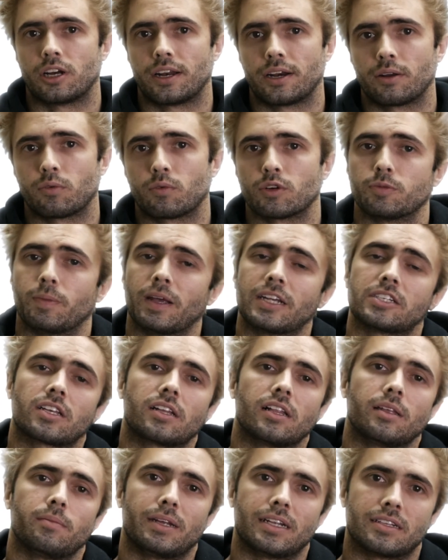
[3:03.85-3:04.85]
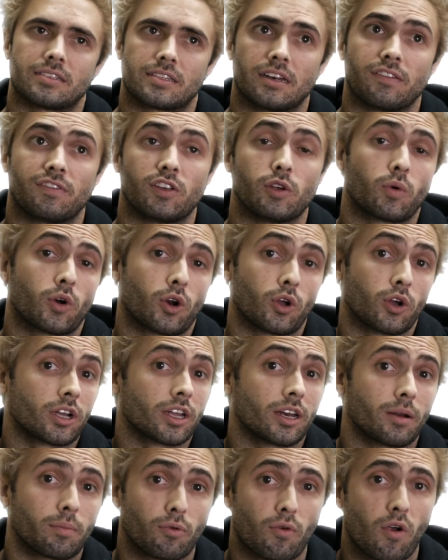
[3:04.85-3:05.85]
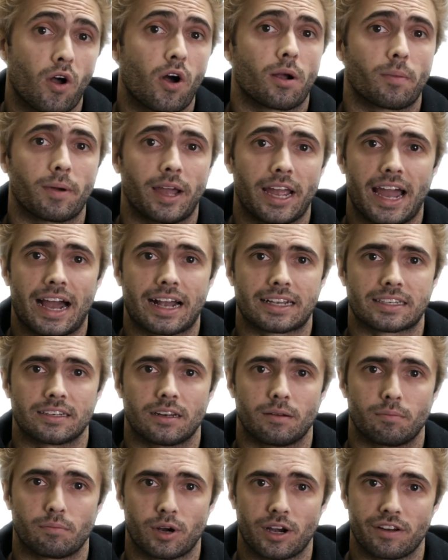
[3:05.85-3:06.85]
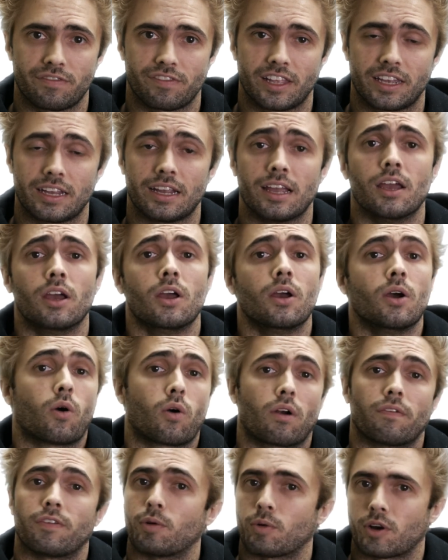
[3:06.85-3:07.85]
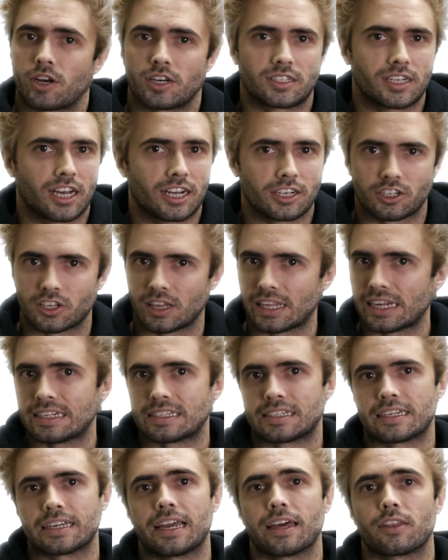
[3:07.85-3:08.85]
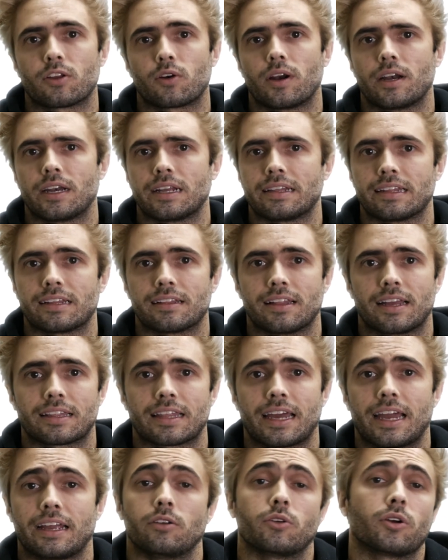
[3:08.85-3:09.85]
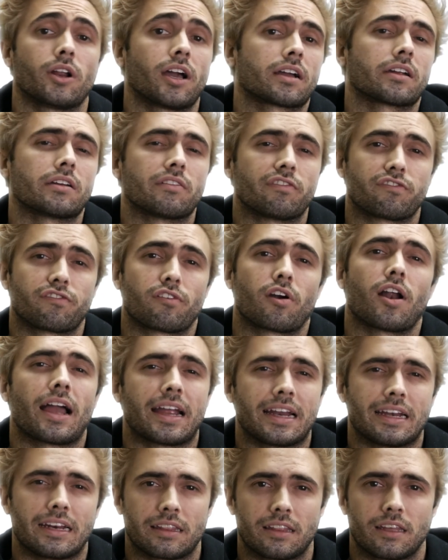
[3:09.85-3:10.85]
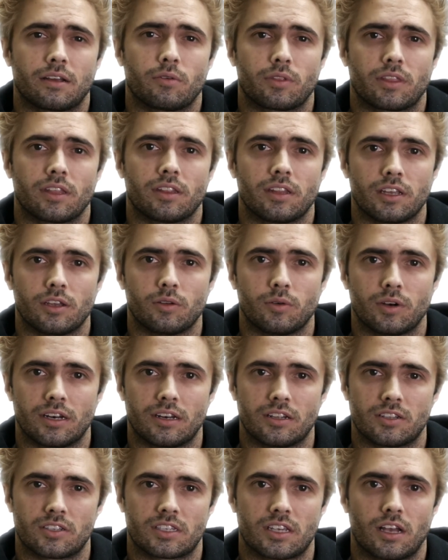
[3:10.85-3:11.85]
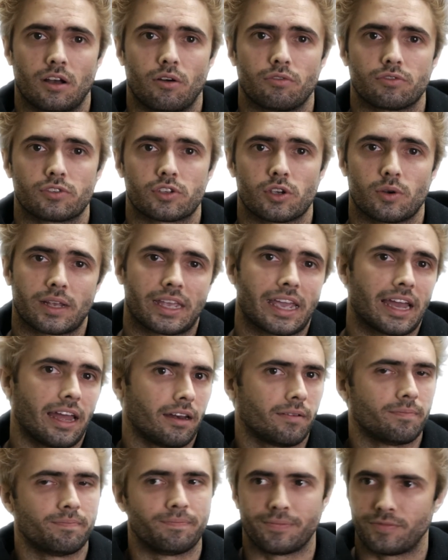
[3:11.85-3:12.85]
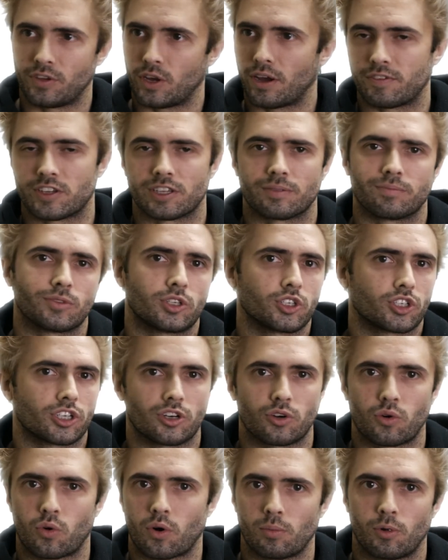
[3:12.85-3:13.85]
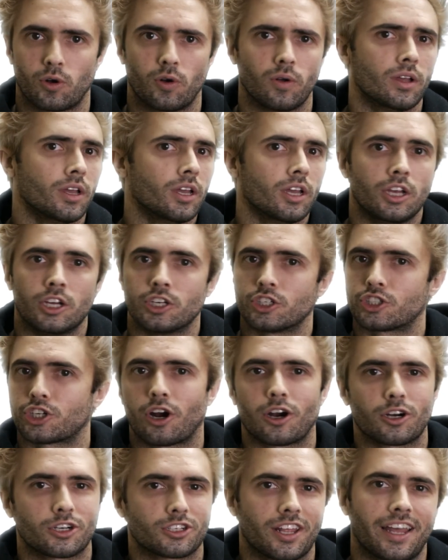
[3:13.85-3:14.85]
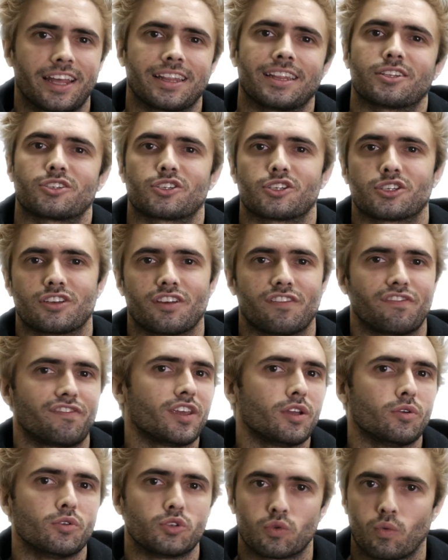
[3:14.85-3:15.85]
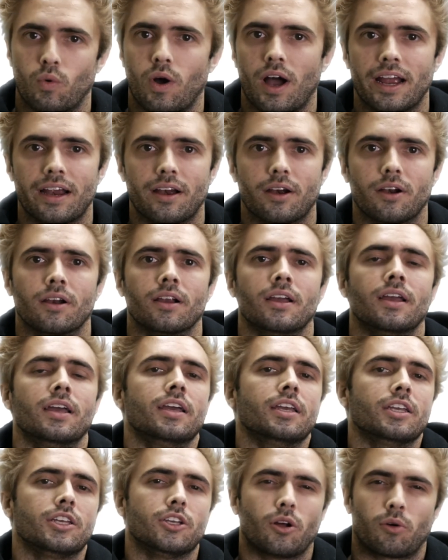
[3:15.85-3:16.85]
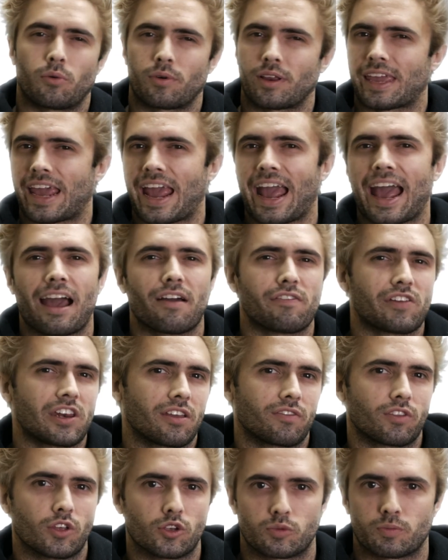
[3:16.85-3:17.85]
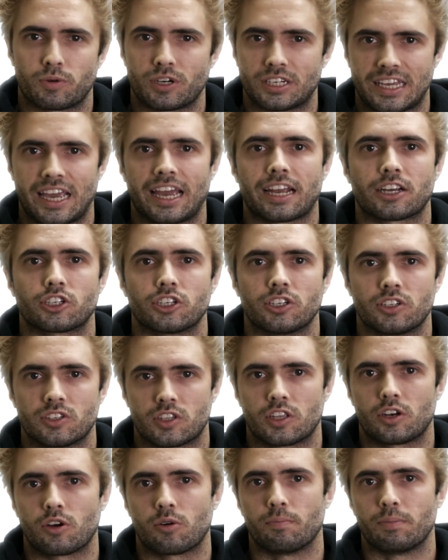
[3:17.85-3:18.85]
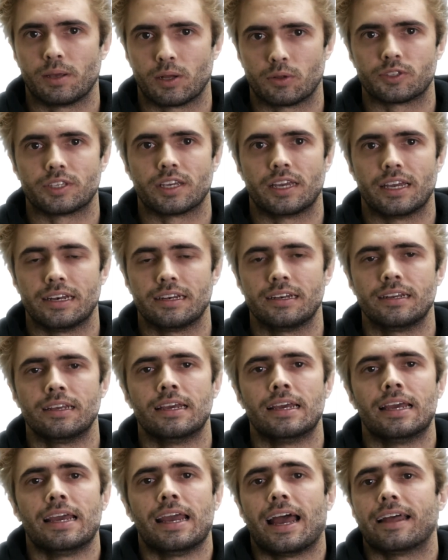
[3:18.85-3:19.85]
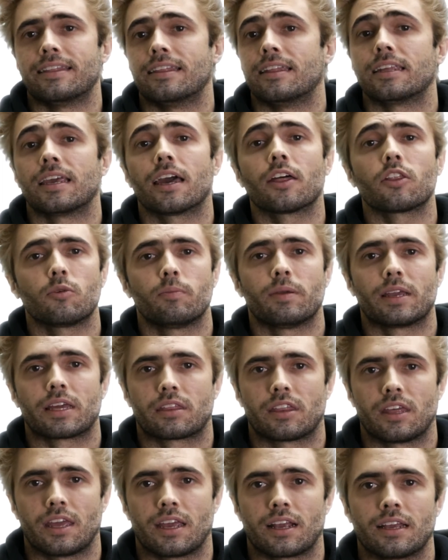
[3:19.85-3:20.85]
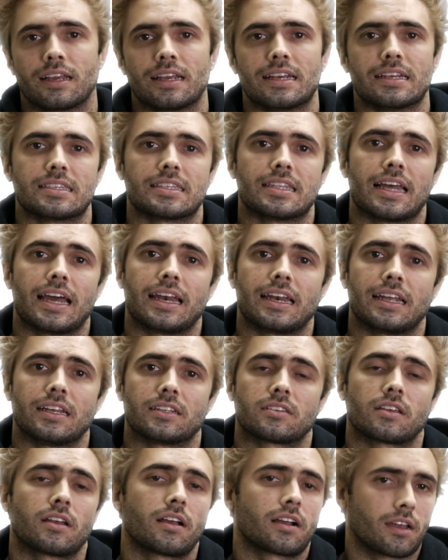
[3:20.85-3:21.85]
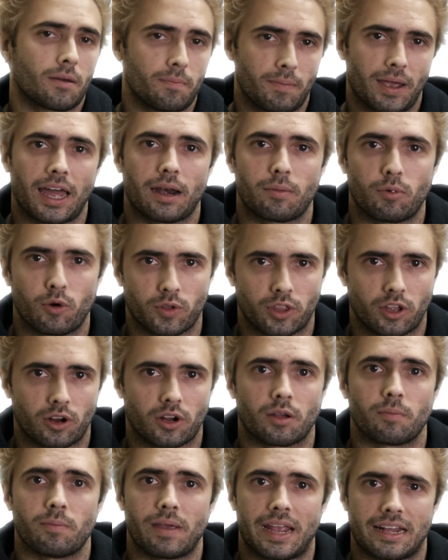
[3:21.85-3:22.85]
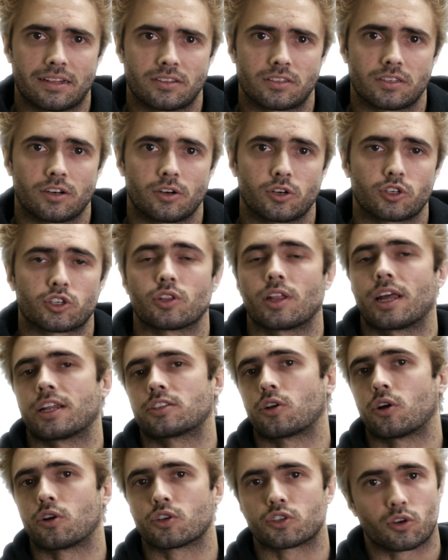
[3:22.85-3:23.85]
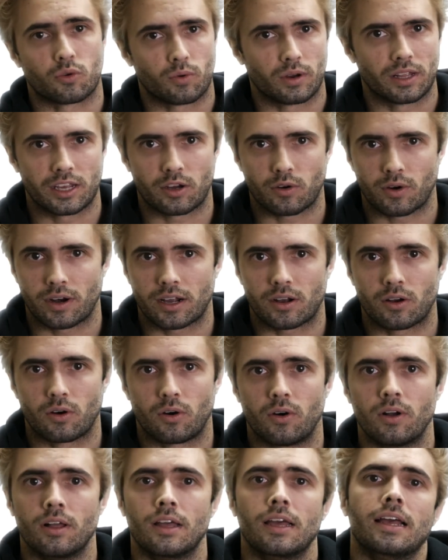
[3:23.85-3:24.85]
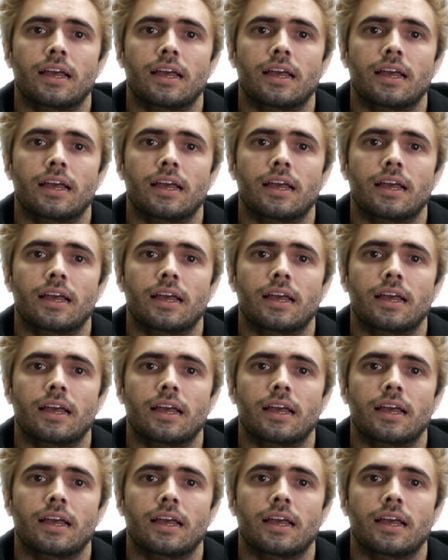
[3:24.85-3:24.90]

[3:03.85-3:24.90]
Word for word: on it, which basically means that if you were to hook it up wrong by accident briefly, or if you were to touch leads together or anything like that, you're not going to fry anything within the unit itself. So again, if you have just a normal charge line that's just a fused wire, you don't really have any of those protections that are built in. And then the other big thing is that it's compatible with our Command Center. So that's also really critical.